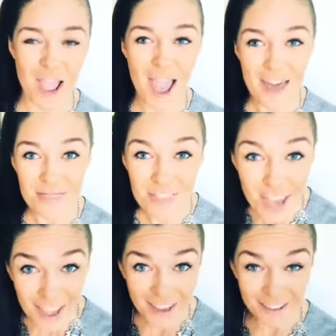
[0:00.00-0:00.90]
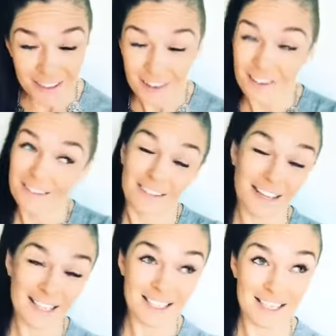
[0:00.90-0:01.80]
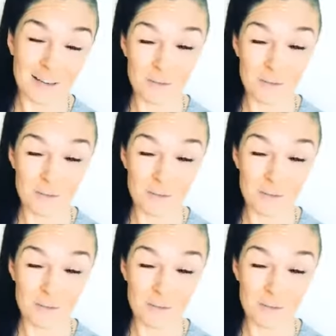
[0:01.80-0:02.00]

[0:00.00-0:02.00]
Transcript: And then, like I said,